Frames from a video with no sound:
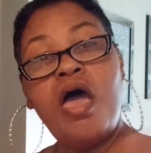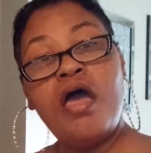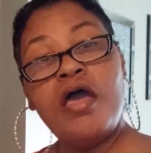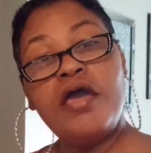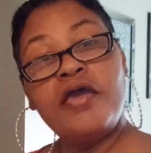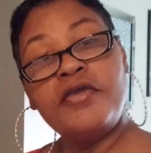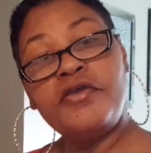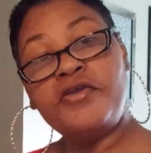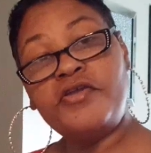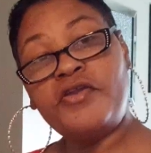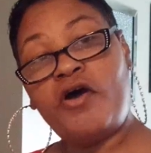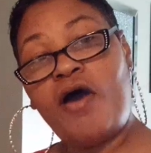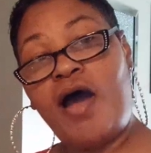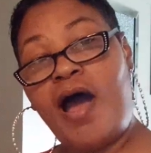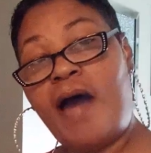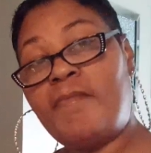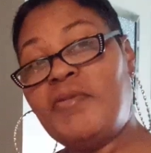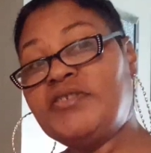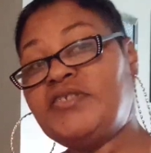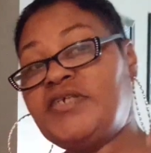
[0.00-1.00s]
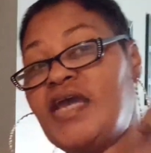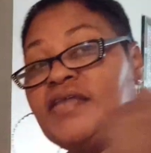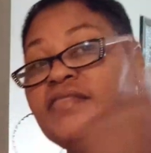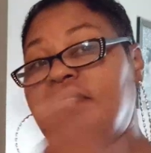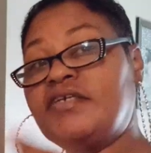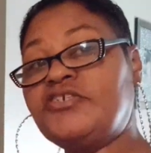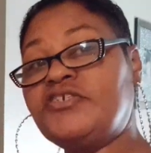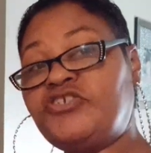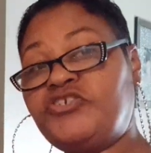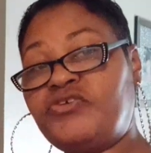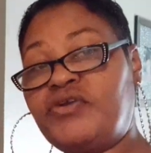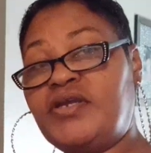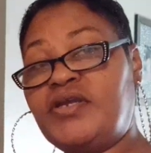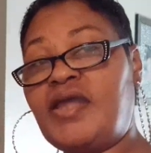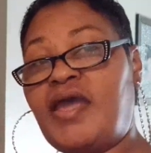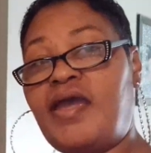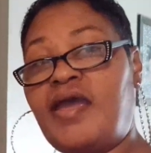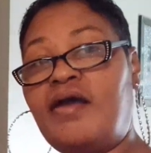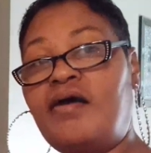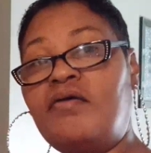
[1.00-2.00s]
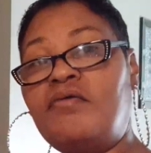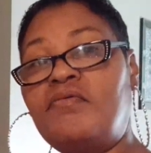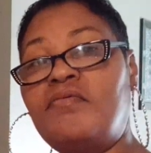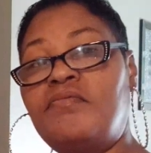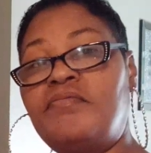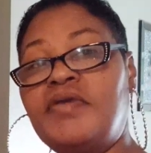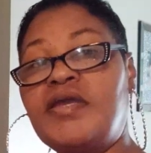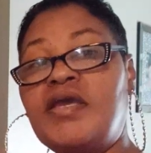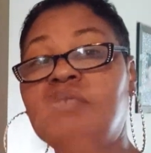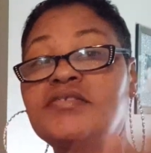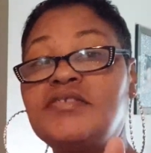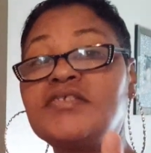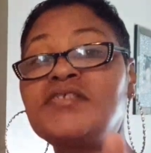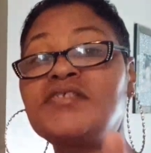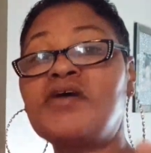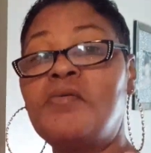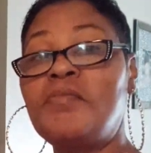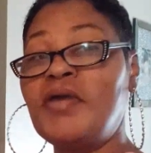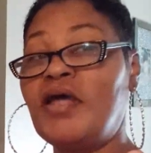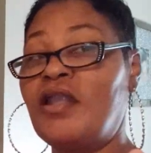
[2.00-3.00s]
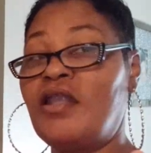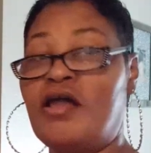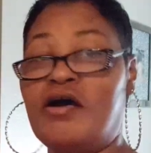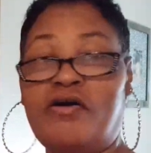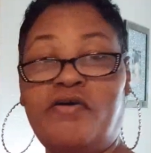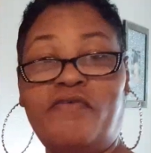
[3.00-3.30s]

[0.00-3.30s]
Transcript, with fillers: You know, I'm going to take this tree down because it's going to be a long